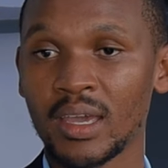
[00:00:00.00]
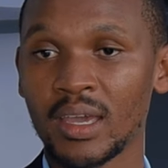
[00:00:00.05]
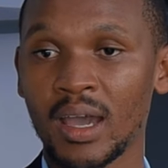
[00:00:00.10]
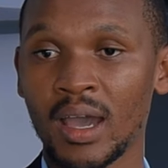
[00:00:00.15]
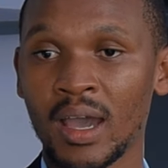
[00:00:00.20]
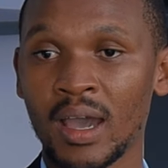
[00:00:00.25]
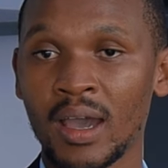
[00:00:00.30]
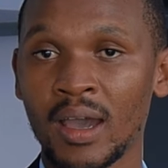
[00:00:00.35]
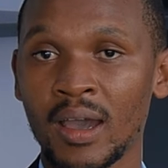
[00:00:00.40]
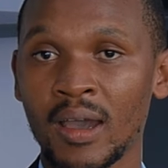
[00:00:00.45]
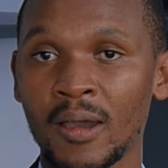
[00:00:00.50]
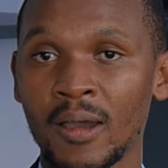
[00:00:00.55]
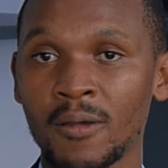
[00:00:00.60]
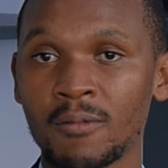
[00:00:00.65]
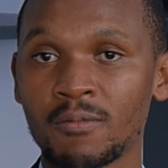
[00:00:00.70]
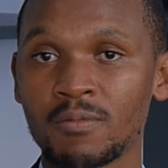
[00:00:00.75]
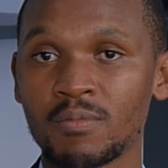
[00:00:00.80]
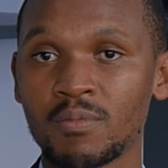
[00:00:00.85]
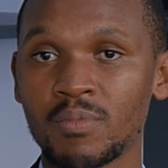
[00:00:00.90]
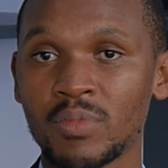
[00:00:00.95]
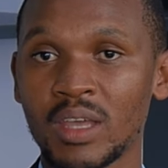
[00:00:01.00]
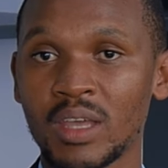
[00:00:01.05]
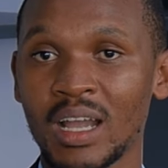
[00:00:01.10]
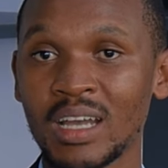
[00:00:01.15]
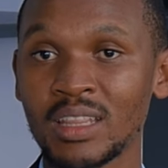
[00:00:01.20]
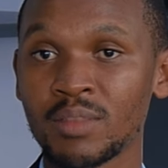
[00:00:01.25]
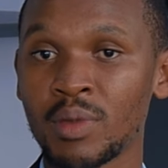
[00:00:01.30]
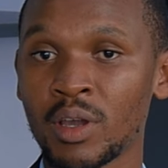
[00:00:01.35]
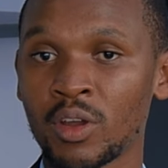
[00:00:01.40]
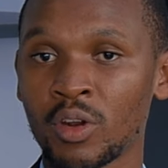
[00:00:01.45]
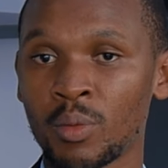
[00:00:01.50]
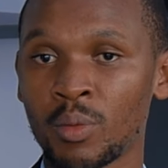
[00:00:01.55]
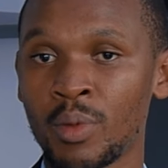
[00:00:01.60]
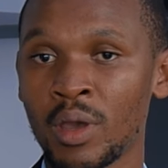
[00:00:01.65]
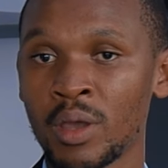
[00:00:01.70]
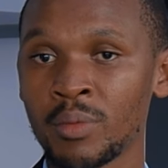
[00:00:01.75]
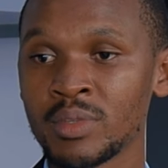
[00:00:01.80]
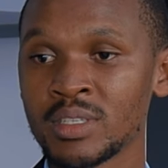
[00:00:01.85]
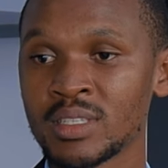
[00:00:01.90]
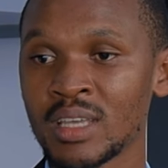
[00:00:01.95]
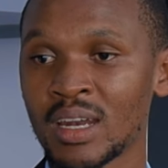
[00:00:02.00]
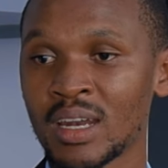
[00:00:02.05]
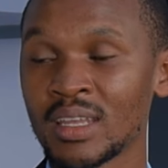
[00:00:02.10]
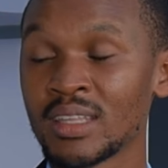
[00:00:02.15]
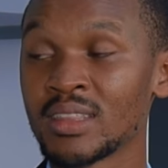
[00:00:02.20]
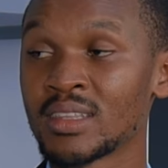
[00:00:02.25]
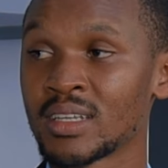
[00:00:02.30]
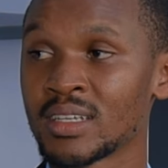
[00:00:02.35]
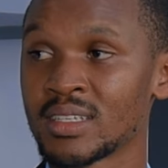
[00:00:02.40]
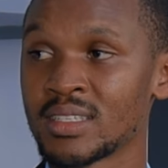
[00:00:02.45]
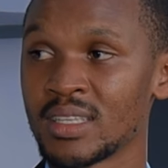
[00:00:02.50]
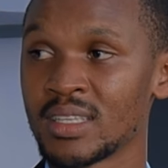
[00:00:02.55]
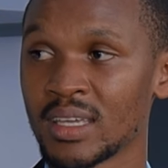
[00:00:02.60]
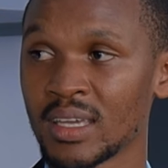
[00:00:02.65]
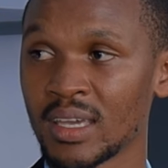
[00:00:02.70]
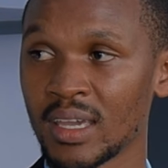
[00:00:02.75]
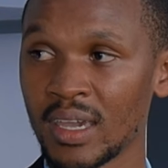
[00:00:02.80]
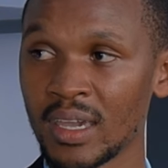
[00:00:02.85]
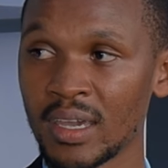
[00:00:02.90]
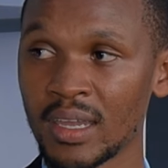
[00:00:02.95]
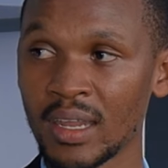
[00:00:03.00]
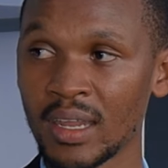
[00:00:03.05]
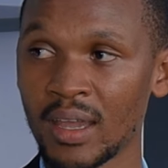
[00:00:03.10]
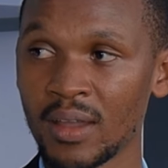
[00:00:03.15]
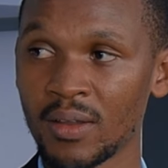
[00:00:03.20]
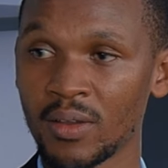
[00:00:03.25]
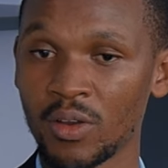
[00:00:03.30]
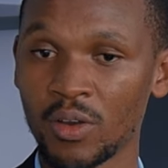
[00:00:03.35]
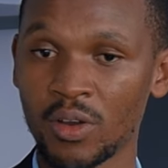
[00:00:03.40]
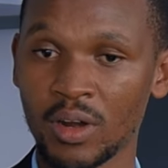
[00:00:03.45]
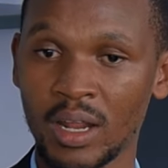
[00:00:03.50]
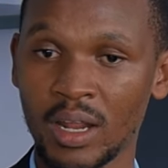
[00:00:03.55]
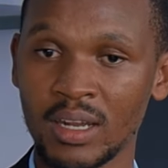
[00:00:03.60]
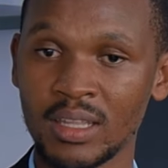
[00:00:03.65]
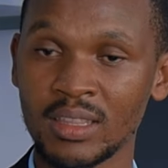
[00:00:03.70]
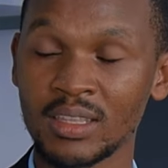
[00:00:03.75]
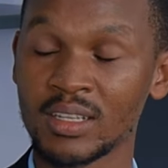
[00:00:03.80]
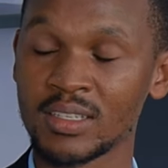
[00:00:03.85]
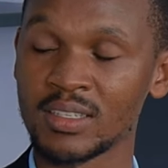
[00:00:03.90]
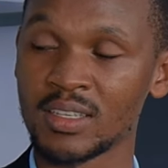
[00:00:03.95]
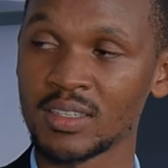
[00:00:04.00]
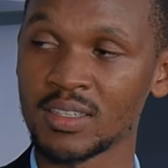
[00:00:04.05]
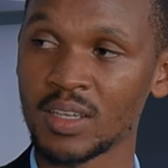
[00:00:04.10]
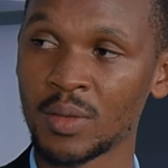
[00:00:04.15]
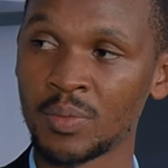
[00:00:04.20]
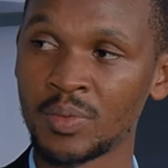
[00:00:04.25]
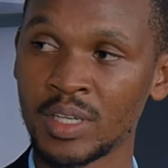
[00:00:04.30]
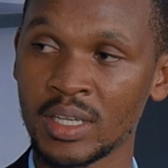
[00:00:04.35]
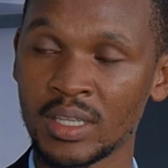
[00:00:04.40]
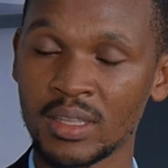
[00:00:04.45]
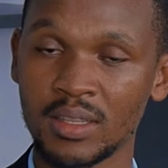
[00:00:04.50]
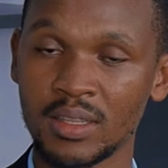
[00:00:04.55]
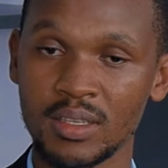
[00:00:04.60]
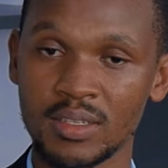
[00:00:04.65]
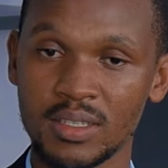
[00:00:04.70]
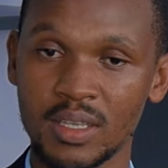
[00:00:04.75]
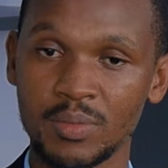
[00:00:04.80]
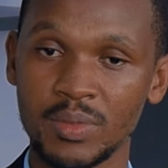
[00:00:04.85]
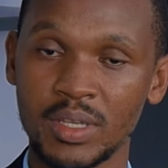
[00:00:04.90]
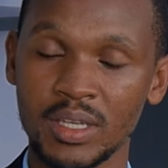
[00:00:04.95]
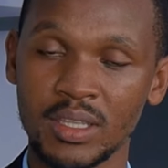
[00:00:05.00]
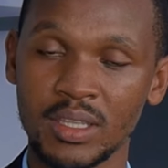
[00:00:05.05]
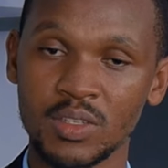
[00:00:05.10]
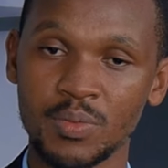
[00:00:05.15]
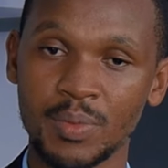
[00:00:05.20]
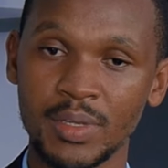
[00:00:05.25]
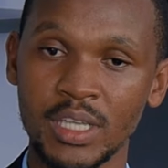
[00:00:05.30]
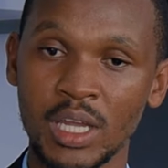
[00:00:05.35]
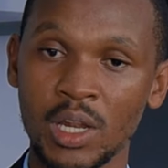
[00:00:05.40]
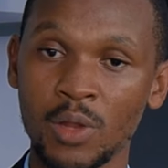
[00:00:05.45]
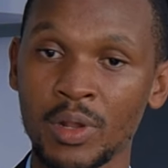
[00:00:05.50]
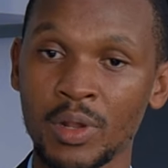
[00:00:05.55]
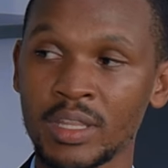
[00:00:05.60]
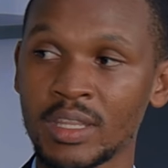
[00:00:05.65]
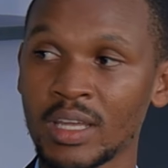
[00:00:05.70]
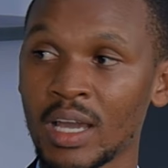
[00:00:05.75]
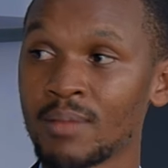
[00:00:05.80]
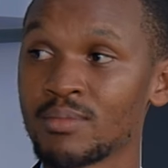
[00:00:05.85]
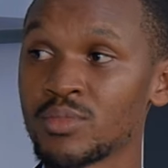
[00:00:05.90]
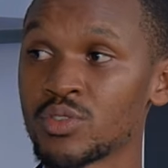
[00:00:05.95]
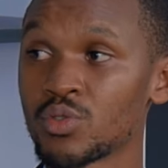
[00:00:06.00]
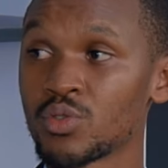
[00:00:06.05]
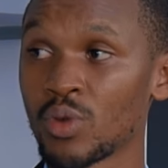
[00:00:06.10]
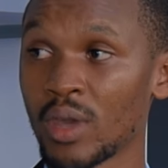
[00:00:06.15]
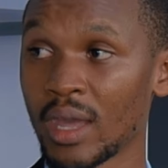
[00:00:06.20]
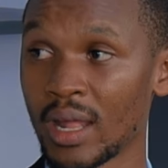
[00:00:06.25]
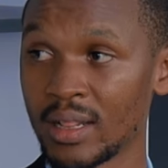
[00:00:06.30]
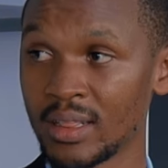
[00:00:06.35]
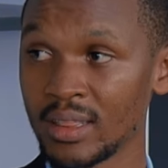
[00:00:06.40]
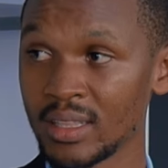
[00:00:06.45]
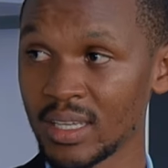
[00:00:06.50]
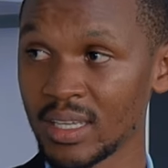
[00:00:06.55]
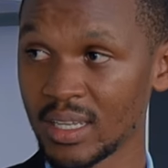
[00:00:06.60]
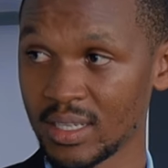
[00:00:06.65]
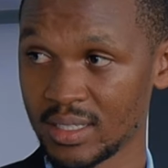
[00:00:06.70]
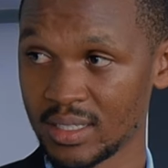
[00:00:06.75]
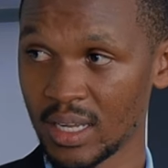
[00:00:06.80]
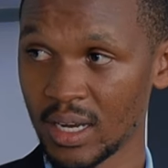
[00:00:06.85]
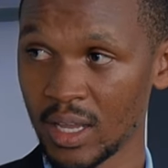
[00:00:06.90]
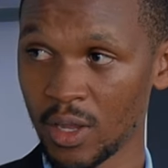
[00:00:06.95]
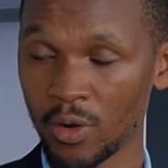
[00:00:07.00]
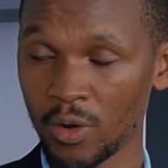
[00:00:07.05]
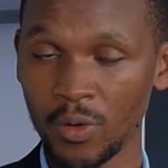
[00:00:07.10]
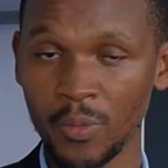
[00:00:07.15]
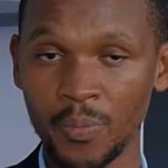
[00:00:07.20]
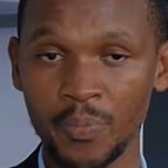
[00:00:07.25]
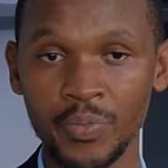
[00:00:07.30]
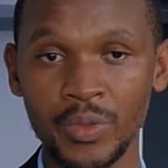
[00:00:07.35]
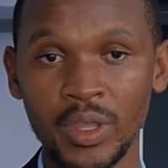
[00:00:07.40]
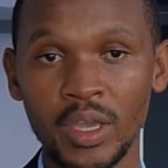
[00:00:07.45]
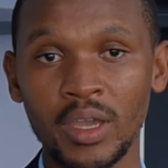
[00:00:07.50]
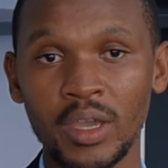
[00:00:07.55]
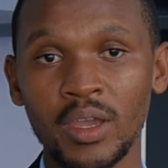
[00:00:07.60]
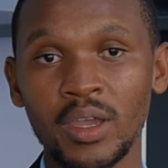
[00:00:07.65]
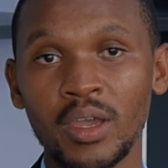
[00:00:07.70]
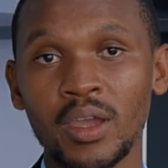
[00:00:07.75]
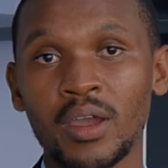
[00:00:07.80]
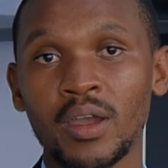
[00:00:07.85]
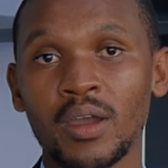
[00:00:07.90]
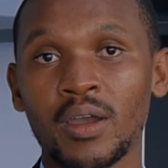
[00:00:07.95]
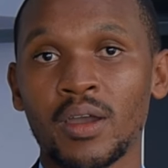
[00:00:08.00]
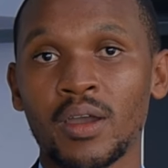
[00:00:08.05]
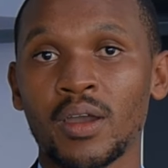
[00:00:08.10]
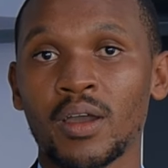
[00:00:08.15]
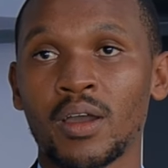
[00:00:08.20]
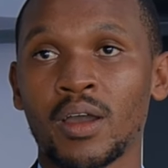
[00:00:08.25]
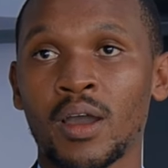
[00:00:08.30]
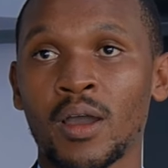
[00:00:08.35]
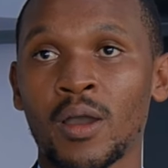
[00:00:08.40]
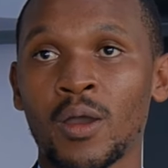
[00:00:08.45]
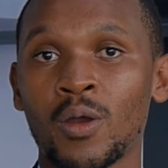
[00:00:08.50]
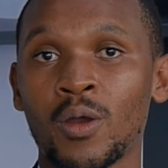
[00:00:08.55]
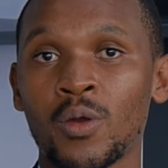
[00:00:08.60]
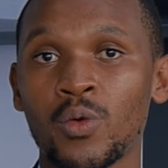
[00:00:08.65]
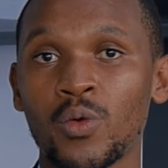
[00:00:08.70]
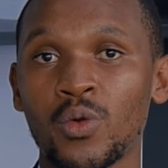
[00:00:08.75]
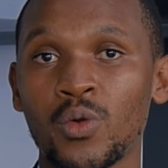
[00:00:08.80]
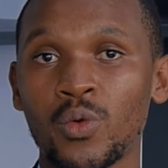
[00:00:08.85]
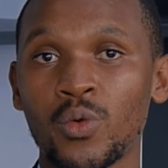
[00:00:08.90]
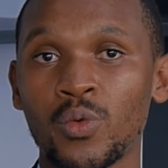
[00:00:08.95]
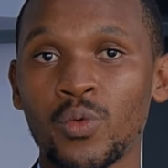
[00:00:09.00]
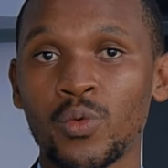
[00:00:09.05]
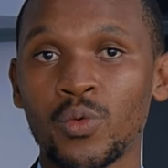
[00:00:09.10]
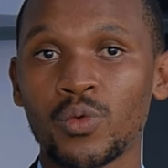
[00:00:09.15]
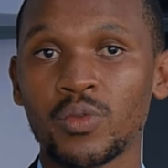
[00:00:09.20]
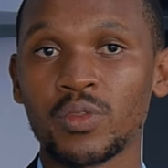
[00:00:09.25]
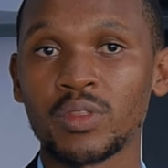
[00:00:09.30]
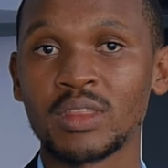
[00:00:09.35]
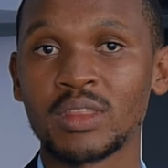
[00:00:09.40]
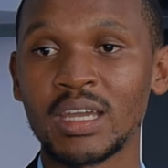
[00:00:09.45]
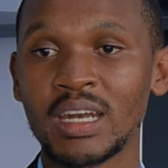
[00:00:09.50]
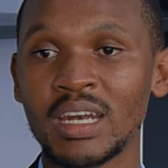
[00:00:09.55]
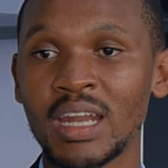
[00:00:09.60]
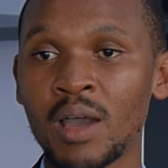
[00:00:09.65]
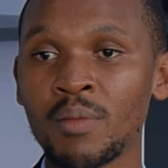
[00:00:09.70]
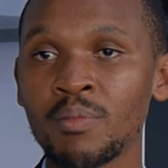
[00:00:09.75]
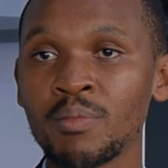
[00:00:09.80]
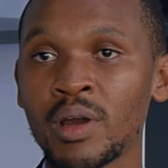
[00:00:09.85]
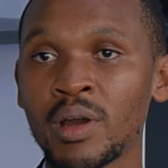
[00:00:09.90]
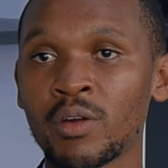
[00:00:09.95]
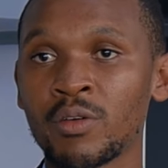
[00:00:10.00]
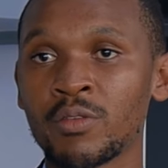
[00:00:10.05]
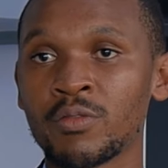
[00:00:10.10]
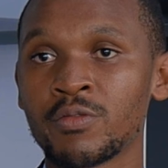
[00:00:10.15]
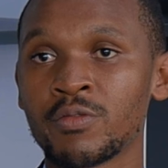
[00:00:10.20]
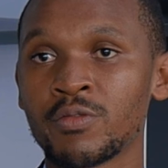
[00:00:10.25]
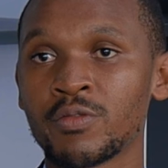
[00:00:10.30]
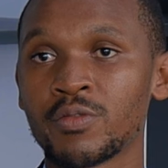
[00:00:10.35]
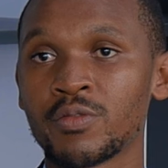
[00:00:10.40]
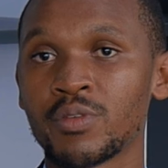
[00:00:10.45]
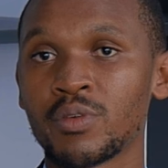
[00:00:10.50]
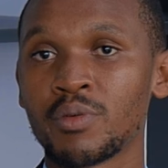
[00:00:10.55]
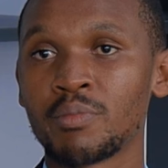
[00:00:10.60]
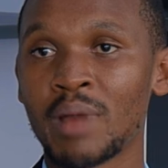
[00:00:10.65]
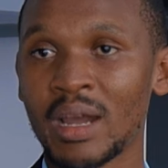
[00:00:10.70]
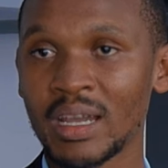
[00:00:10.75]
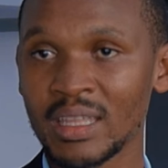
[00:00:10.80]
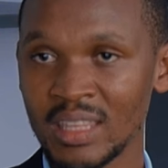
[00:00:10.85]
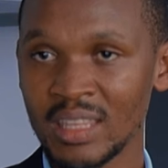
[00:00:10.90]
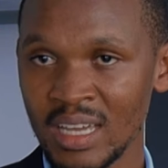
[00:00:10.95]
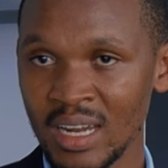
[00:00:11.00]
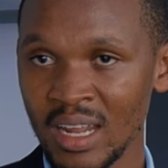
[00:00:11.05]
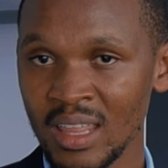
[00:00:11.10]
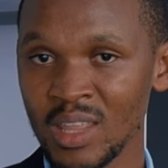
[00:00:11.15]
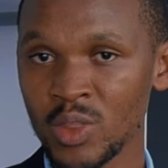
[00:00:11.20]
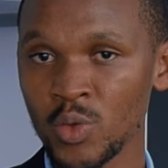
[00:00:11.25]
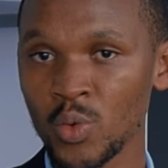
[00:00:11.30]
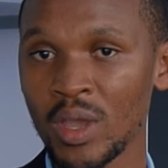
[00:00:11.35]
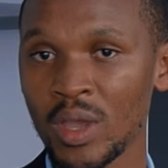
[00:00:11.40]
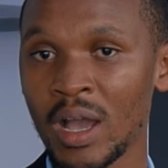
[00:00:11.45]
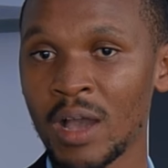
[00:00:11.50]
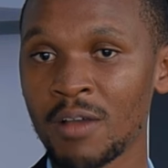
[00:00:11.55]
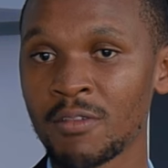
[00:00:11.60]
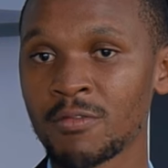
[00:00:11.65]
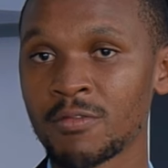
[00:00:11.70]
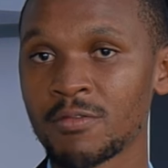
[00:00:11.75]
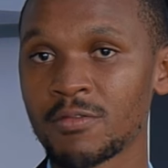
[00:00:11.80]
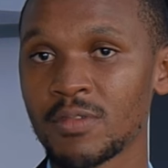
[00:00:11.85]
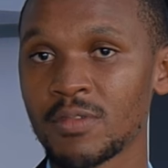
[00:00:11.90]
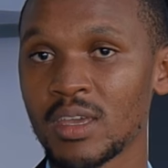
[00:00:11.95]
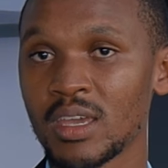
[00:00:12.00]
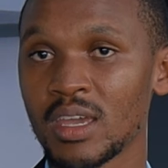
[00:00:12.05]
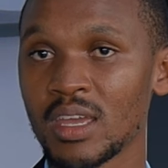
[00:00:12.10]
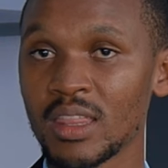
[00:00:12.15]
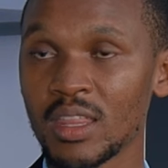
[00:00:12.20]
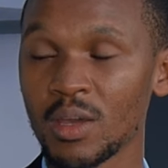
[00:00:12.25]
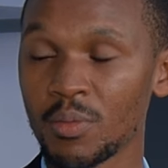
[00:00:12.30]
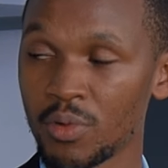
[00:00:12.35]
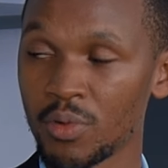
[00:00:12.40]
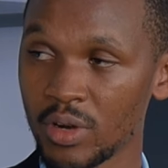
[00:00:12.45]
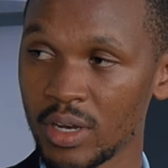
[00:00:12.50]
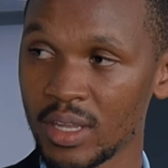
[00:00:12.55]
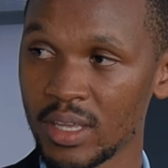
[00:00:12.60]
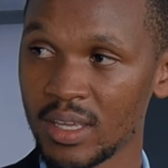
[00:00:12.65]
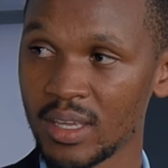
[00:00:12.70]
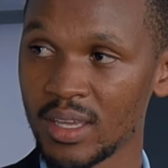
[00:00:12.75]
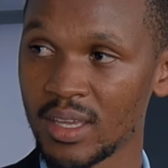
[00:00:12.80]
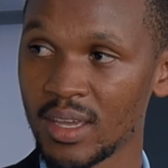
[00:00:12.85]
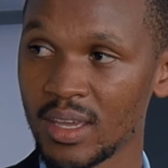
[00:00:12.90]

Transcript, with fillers: Uh, gut microbiome is an interesting area or an interesting subject, subject especially when it comes to health in general. Uh, the number of bacteria that we have in the body